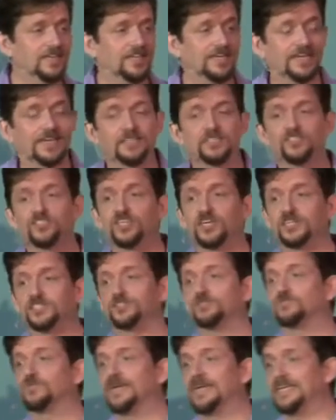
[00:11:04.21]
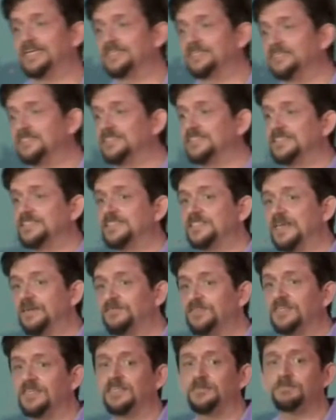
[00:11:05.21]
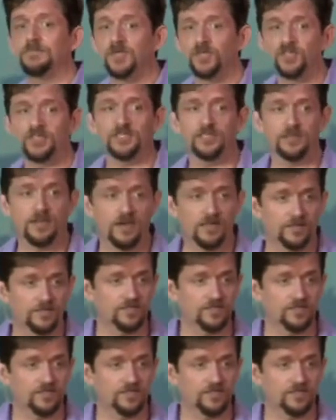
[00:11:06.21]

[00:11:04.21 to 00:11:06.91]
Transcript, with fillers: They had just raised $70 million.